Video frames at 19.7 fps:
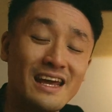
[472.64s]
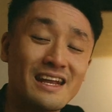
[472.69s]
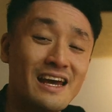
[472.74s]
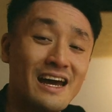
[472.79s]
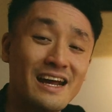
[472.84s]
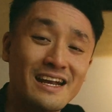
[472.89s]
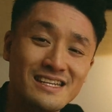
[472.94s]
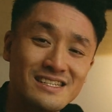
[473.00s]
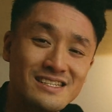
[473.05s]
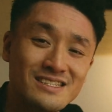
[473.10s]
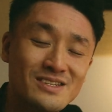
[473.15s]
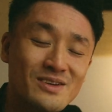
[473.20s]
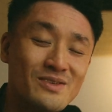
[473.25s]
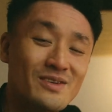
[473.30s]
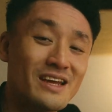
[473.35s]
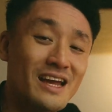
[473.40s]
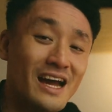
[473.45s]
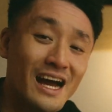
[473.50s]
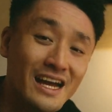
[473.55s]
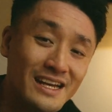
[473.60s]
an
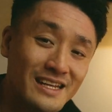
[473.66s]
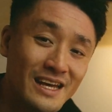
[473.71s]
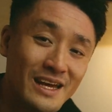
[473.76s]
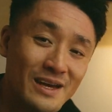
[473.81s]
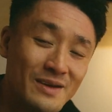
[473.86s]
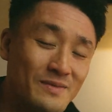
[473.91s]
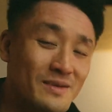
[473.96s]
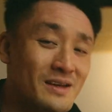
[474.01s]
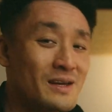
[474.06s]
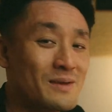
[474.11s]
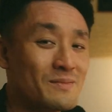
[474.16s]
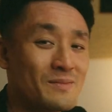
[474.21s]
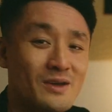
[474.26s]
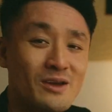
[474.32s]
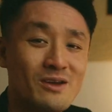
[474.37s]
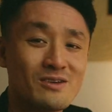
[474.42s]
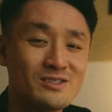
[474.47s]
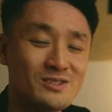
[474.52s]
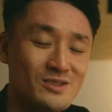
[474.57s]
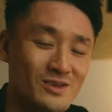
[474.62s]
unnecessary item
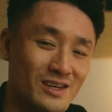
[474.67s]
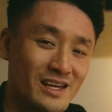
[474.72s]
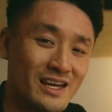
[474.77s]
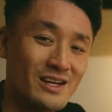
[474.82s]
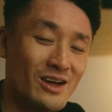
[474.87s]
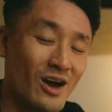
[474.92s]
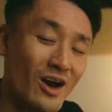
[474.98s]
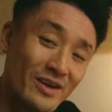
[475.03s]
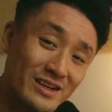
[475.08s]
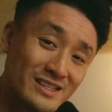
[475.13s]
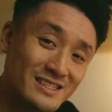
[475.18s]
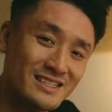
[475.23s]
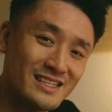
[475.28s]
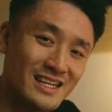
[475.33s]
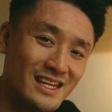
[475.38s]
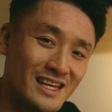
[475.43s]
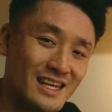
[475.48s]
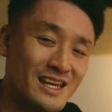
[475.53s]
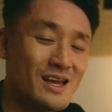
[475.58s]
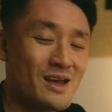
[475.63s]
because you can
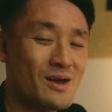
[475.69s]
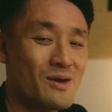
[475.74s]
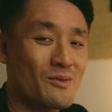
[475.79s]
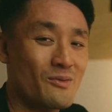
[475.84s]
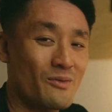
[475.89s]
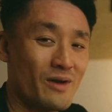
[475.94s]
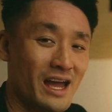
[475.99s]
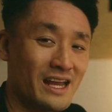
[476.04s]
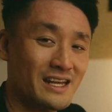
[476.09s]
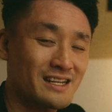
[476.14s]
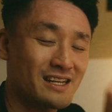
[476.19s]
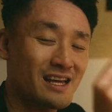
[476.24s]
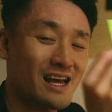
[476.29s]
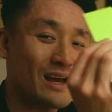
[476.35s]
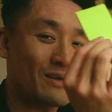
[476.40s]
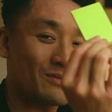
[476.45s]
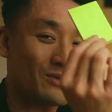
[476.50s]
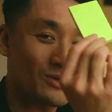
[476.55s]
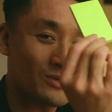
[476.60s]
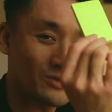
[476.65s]
honestly write
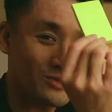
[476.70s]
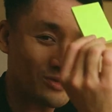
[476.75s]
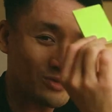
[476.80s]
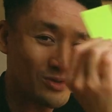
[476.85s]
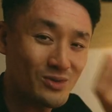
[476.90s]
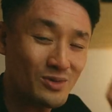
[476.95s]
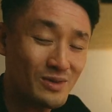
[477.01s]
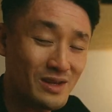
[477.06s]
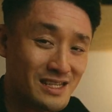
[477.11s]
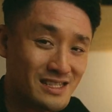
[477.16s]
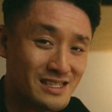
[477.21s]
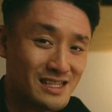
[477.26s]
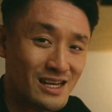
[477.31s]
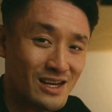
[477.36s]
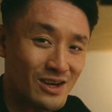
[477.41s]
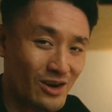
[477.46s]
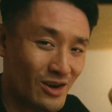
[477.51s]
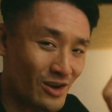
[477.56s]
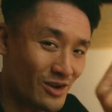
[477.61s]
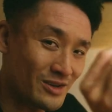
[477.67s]
down your to-do list
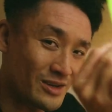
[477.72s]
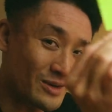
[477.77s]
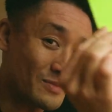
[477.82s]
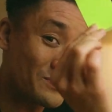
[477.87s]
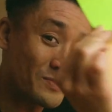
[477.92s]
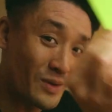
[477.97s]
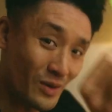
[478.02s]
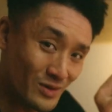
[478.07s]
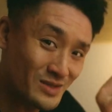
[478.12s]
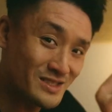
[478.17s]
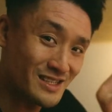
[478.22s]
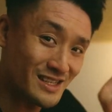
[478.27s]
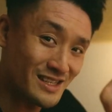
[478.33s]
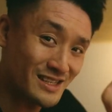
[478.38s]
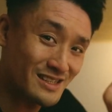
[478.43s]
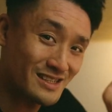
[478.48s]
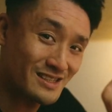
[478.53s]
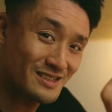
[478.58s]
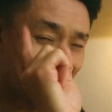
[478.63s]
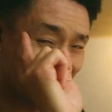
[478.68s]
on a post-it.
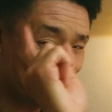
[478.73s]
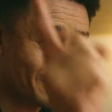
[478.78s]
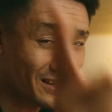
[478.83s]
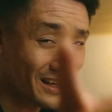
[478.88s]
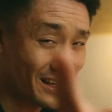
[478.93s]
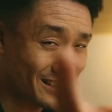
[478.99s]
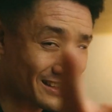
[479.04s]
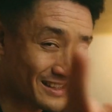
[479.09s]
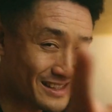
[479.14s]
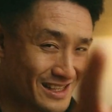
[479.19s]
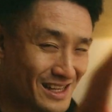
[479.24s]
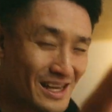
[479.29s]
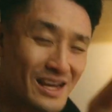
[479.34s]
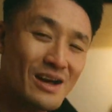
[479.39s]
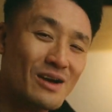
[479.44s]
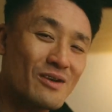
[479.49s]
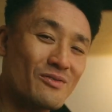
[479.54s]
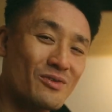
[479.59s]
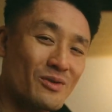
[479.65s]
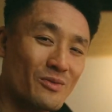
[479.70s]
But
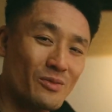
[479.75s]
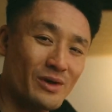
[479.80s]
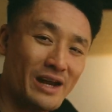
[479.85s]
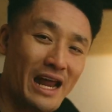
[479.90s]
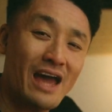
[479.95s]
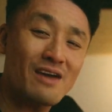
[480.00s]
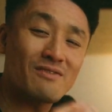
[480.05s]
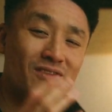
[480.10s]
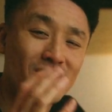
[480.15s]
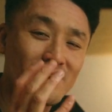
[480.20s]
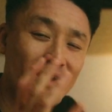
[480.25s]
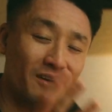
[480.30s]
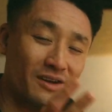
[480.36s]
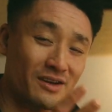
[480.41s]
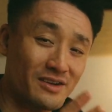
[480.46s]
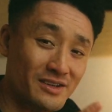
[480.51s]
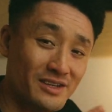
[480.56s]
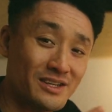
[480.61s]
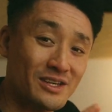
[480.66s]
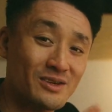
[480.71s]
from what I have
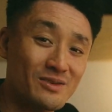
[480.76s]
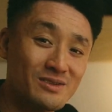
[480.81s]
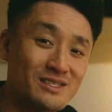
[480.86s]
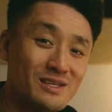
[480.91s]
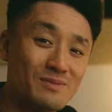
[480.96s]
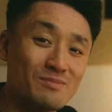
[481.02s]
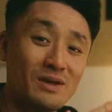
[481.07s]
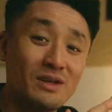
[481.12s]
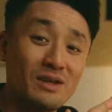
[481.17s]
learned, using